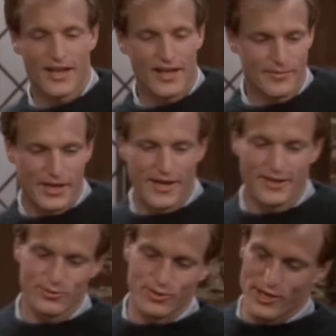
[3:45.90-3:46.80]
I gotta be
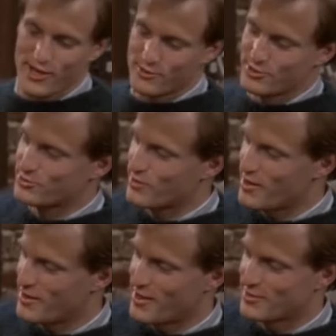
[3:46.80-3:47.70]
honest with you. I was just
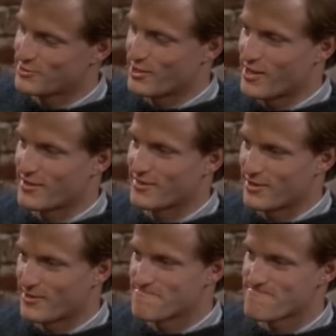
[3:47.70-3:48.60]
trying to hustle you out there.